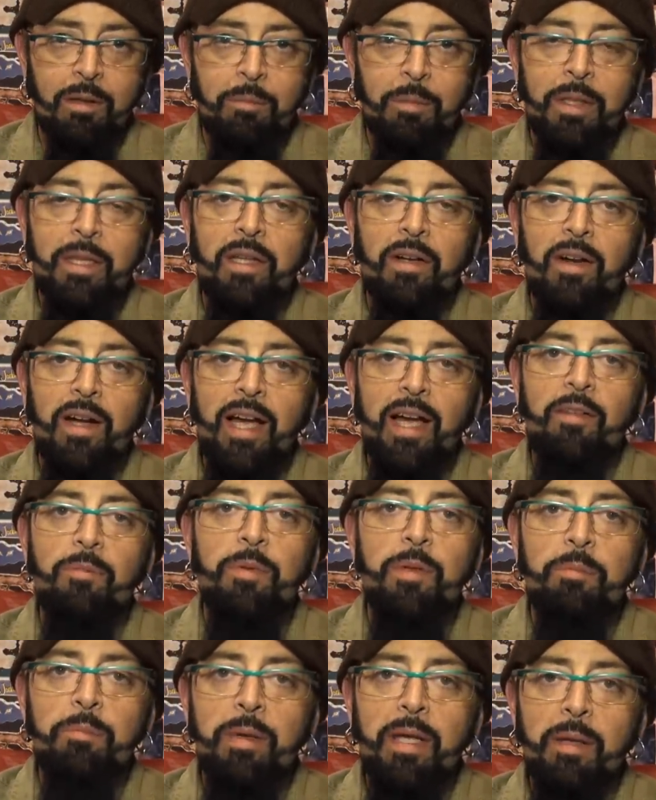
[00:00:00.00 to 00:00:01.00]
but there have
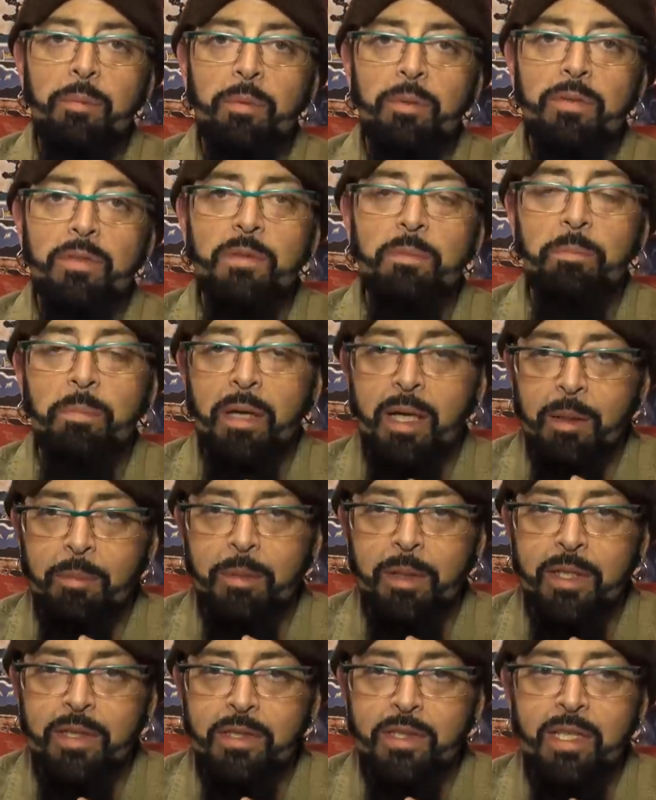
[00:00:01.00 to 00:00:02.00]
been papers
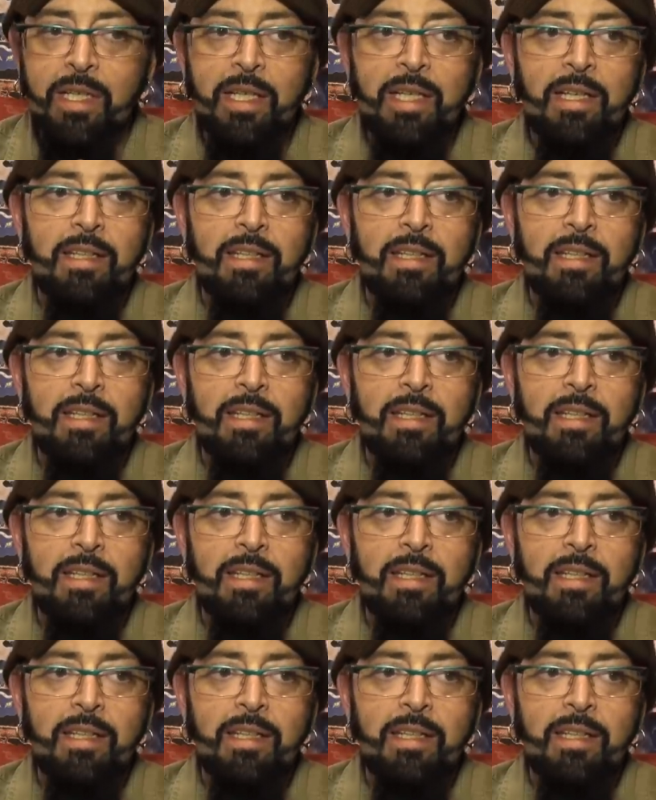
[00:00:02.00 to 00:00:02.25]
published